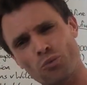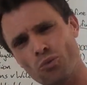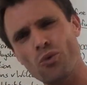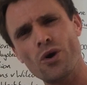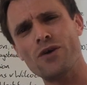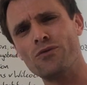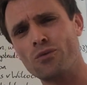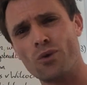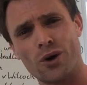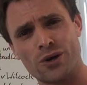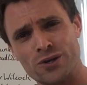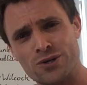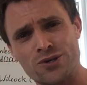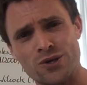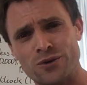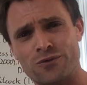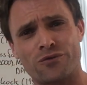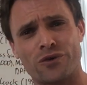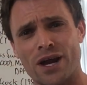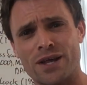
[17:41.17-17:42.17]
with 1 or
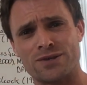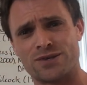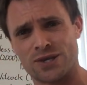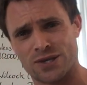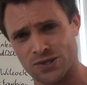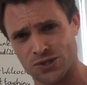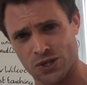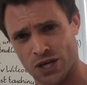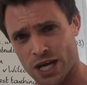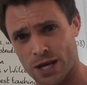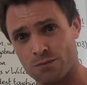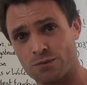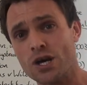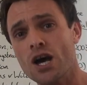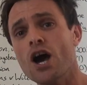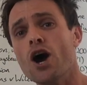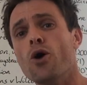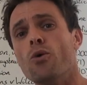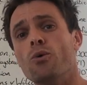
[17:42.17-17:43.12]
2 friends it seems,